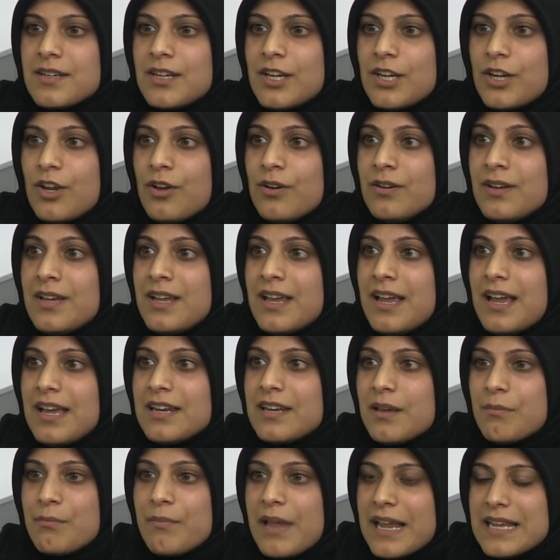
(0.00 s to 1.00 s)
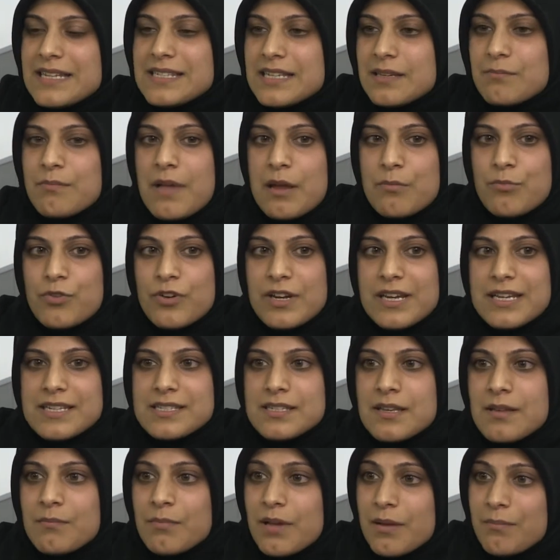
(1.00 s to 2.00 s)
you know, and amazing
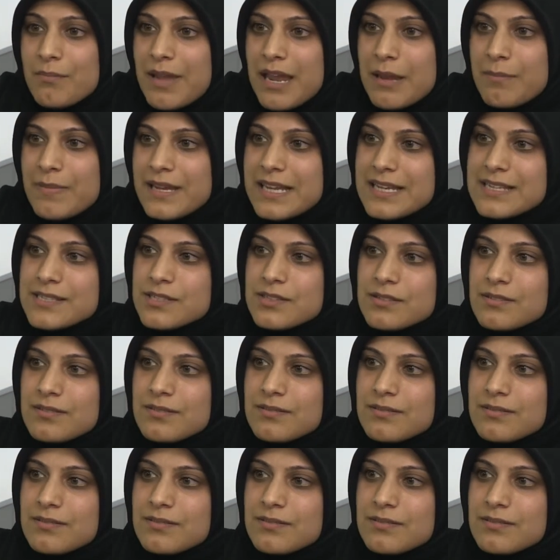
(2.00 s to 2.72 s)
memories, but maybe